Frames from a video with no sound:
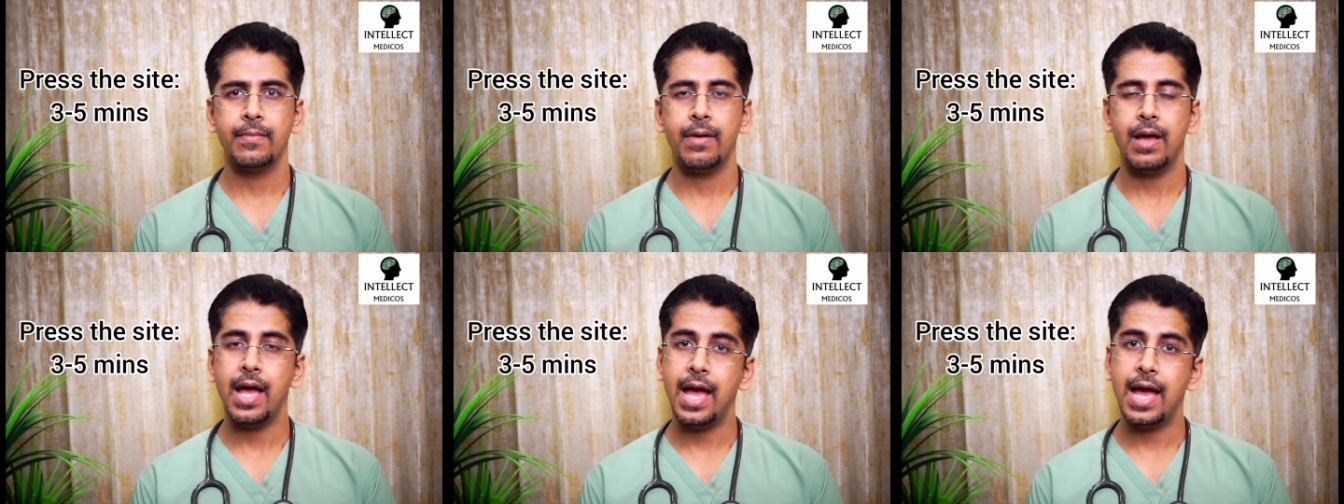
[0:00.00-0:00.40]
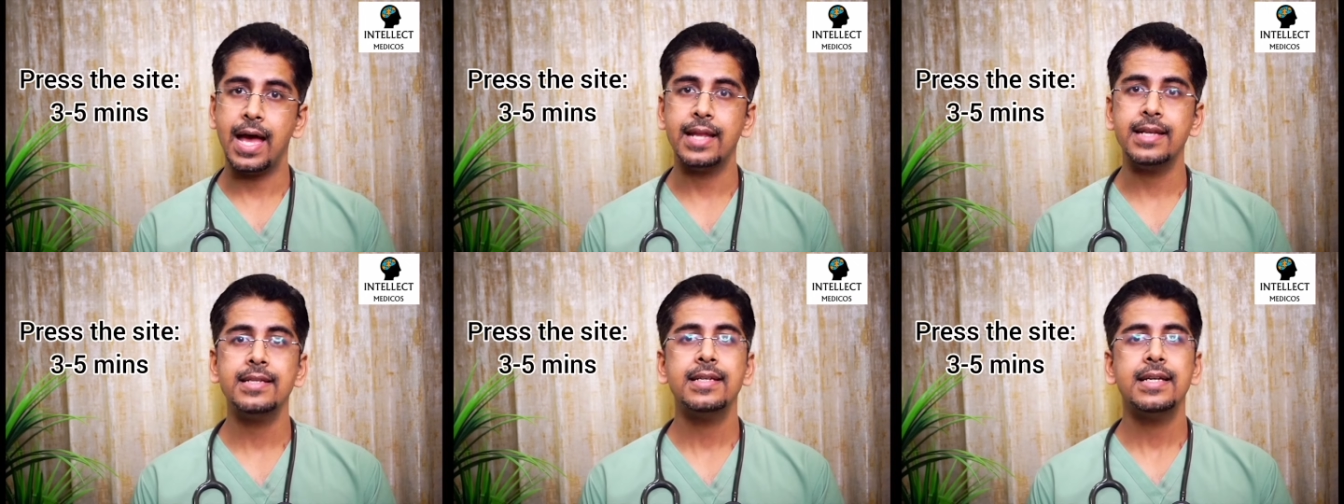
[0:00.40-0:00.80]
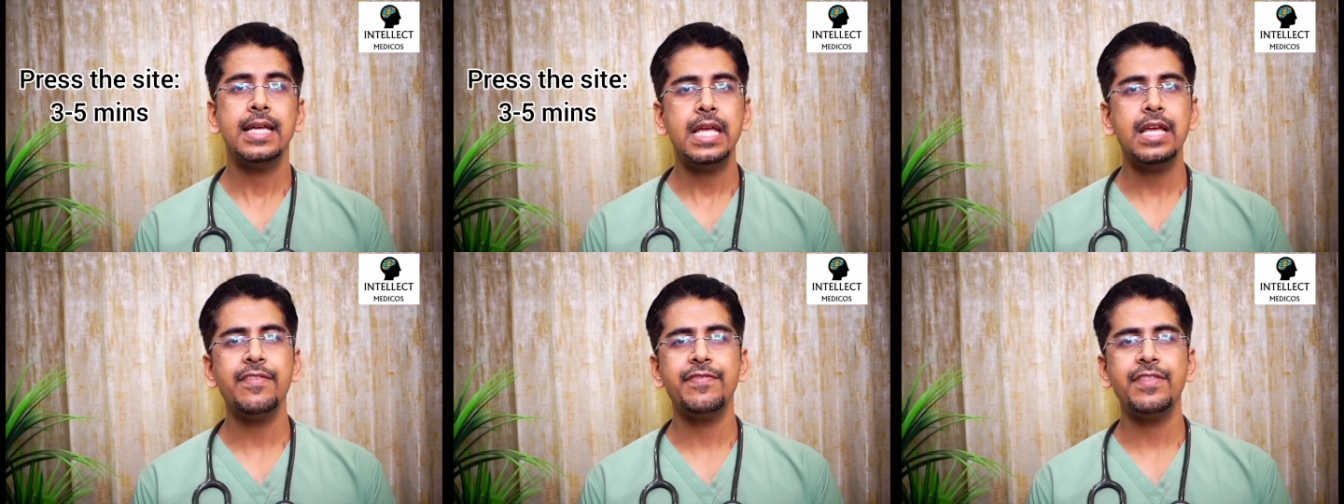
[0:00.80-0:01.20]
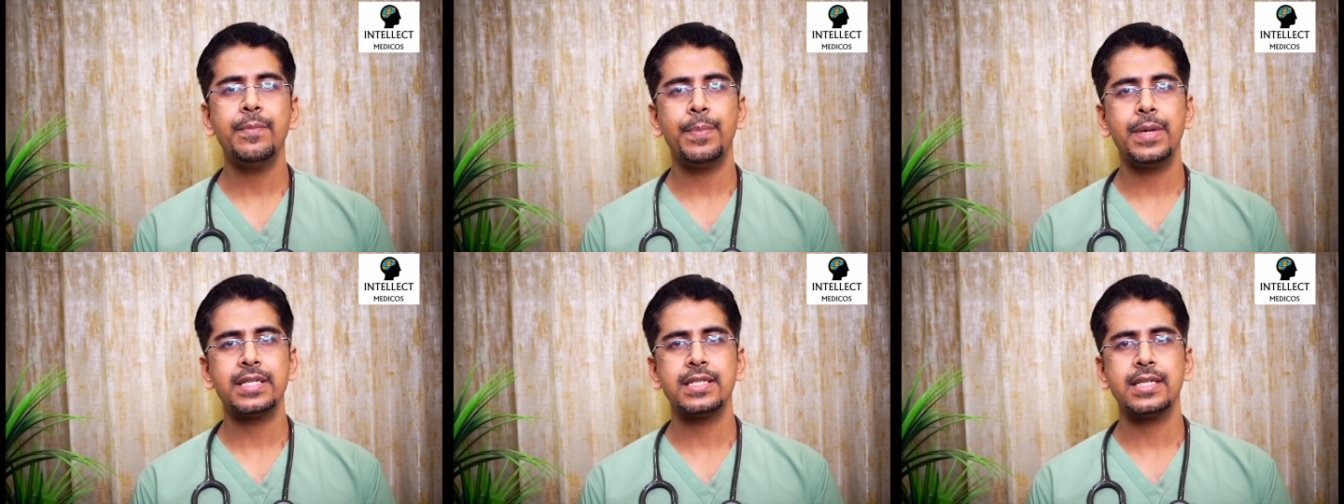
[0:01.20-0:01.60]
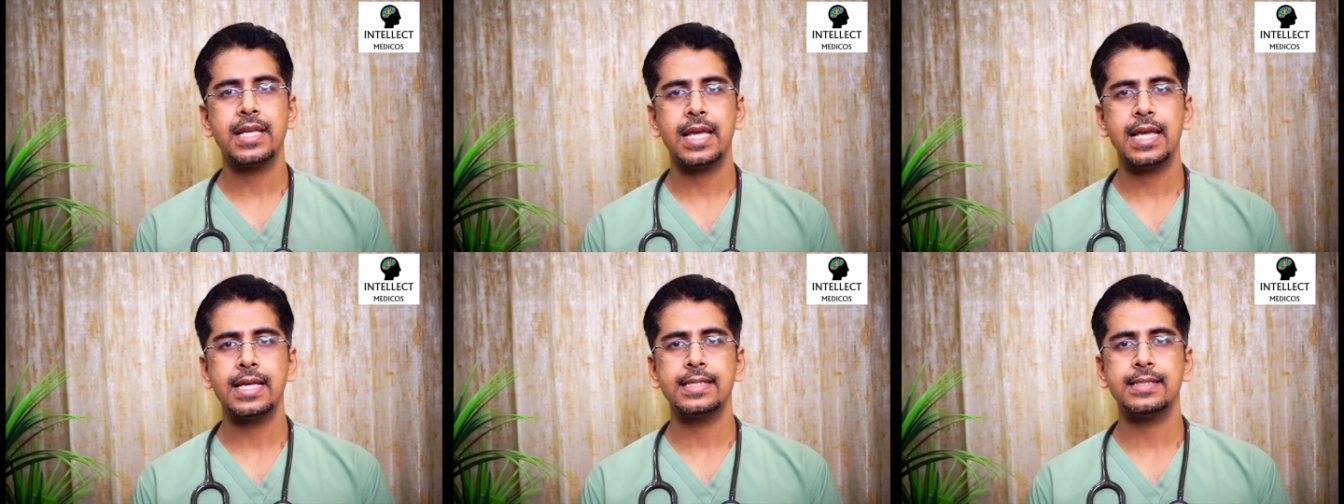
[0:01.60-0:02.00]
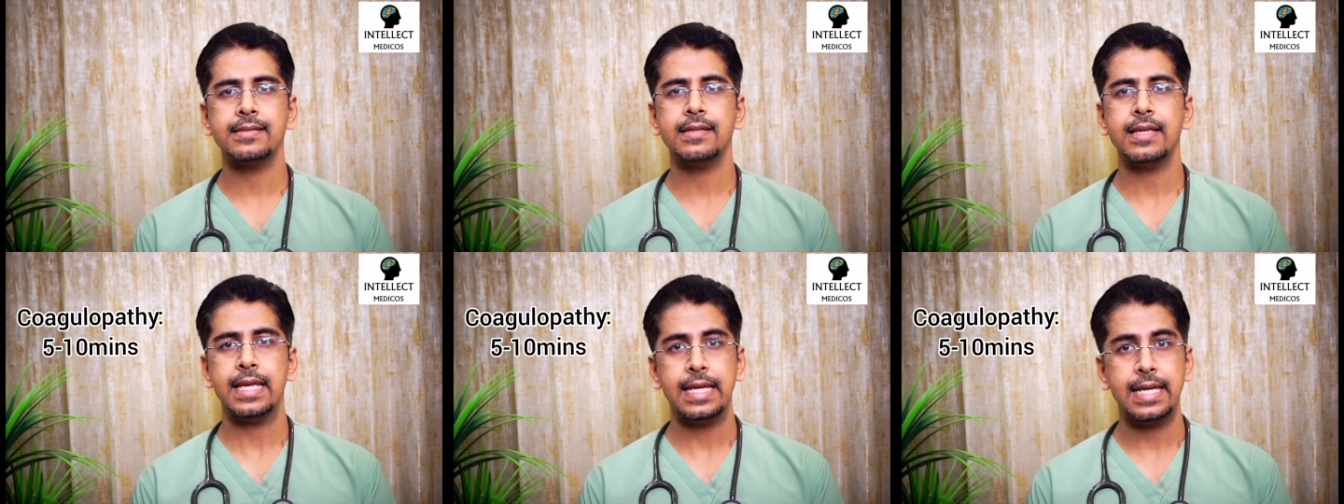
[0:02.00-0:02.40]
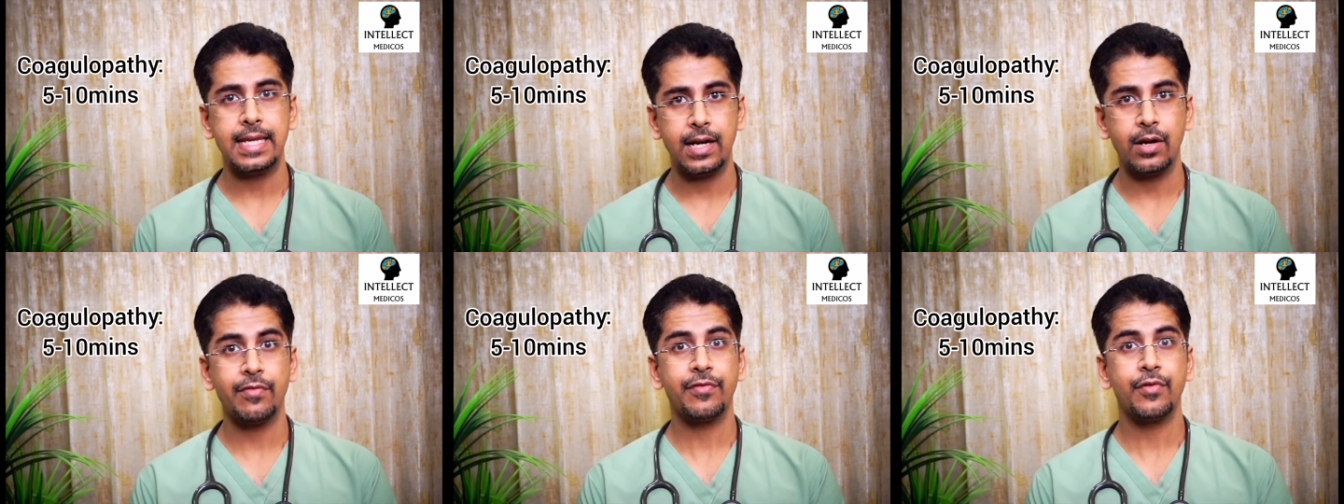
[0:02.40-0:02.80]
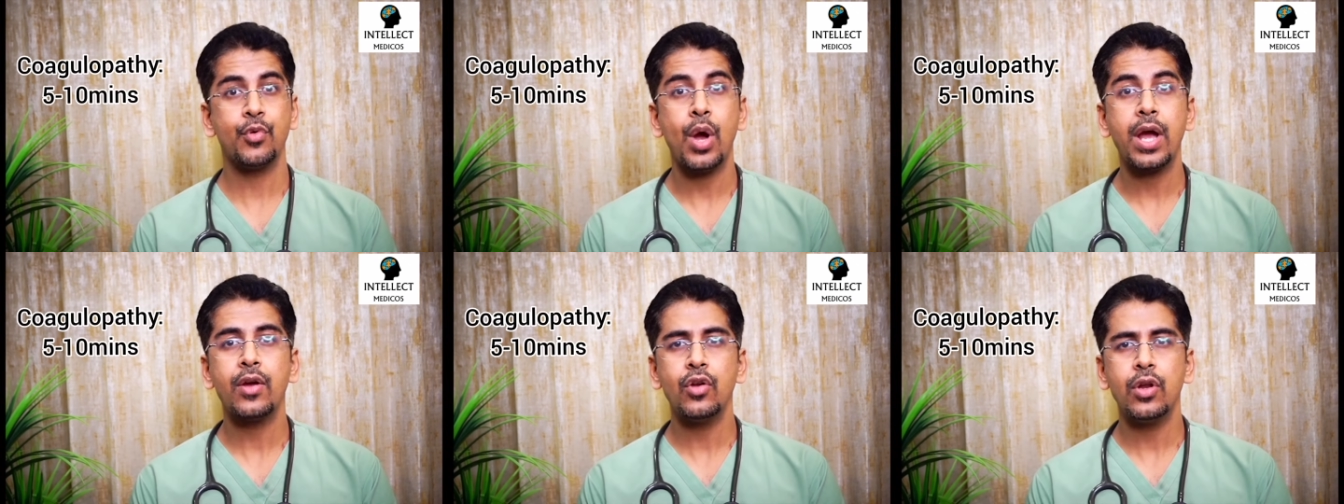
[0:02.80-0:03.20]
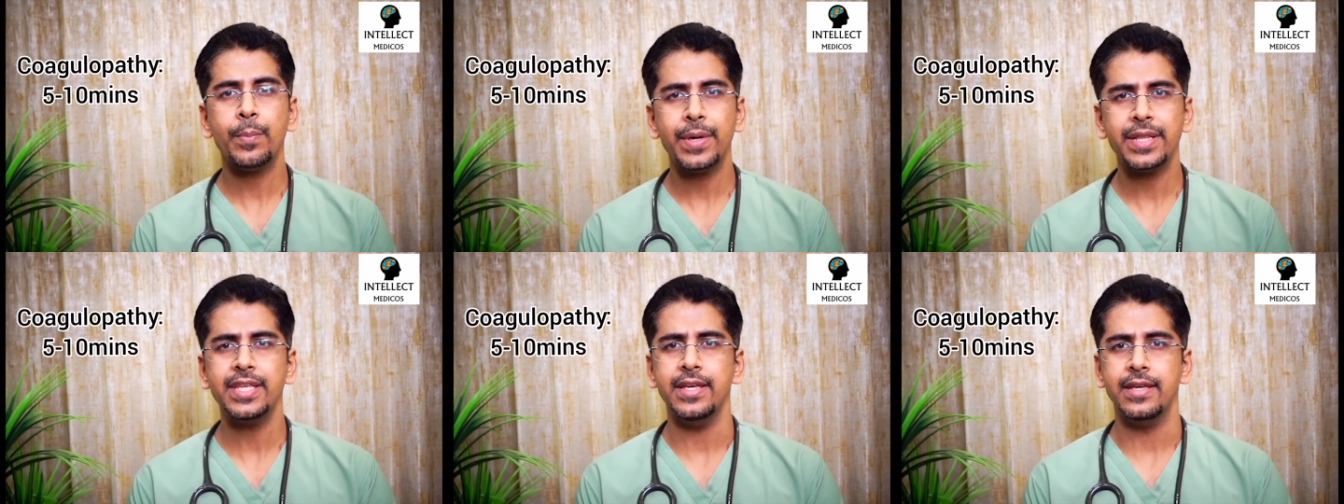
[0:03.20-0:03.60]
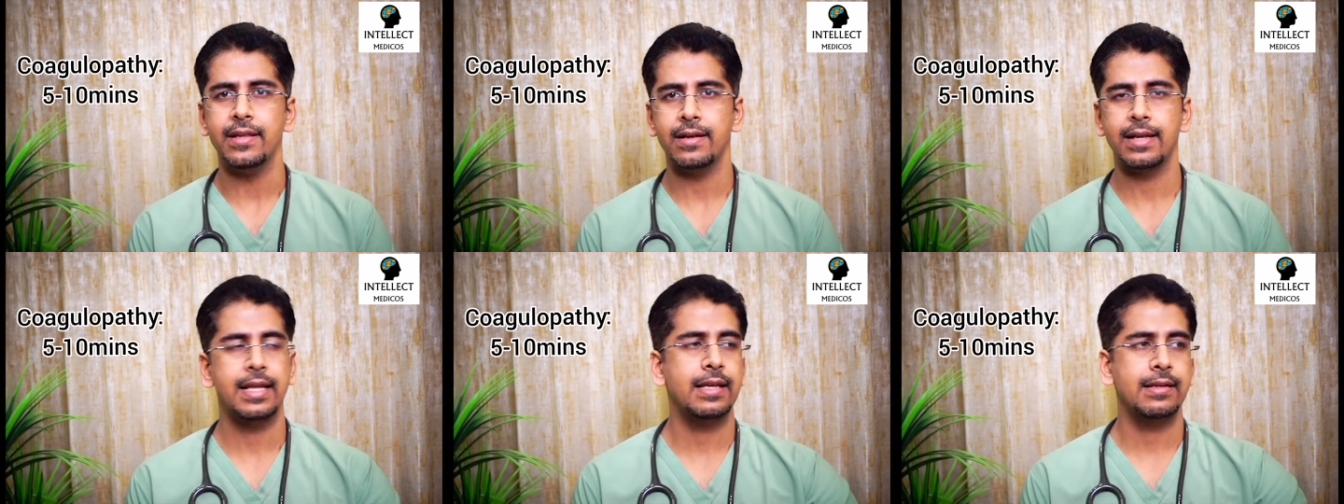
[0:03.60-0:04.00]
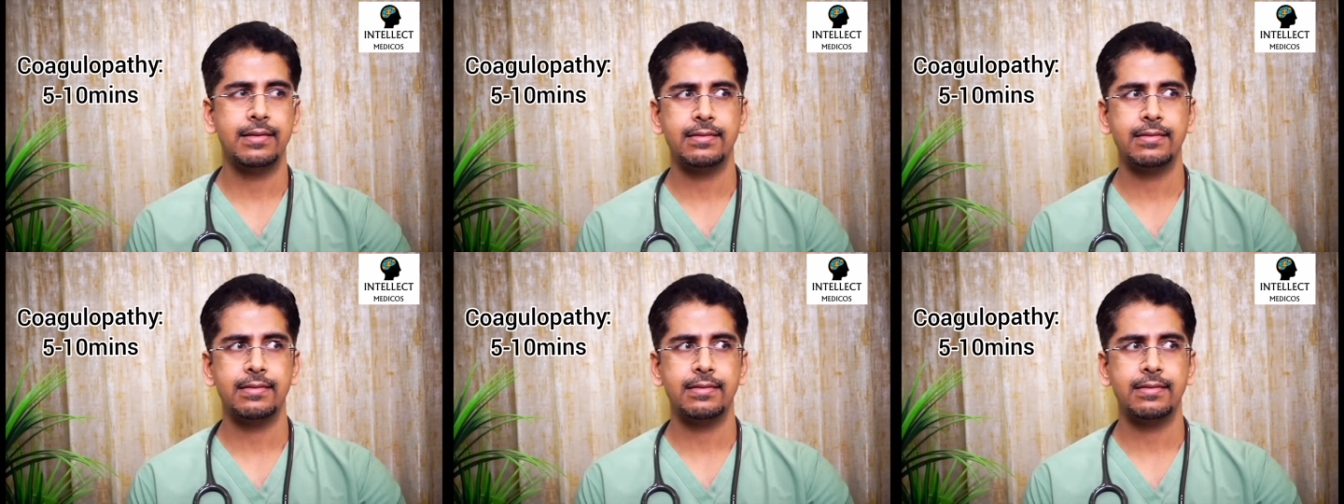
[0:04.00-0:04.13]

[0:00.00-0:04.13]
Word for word: and if the patient has any kind of coagulopathy, let,